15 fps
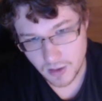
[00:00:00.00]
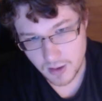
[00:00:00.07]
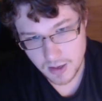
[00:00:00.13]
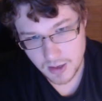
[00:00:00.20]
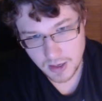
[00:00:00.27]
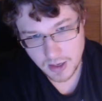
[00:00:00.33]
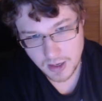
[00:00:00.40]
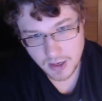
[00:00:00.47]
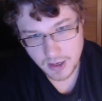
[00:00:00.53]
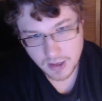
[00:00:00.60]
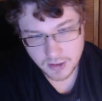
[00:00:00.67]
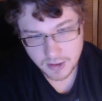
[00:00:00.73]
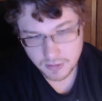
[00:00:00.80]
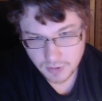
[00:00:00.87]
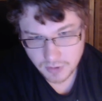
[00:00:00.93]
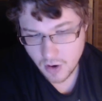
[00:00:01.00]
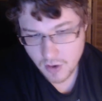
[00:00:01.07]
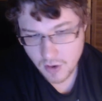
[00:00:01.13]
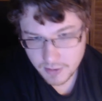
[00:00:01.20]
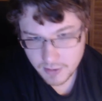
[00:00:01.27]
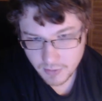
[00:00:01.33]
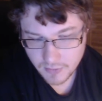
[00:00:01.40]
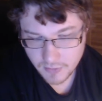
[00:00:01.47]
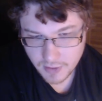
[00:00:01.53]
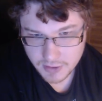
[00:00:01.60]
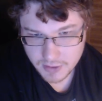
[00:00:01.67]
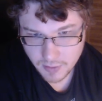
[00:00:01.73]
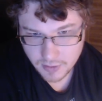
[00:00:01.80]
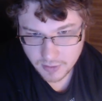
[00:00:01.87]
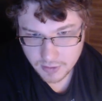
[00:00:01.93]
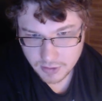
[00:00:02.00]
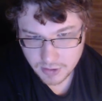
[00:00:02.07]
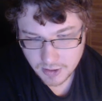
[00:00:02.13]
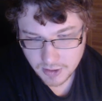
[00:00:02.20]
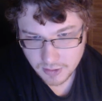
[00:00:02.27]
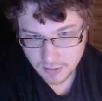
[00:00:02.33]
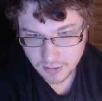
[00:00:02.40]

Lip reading: it was an alright movie, I suppose,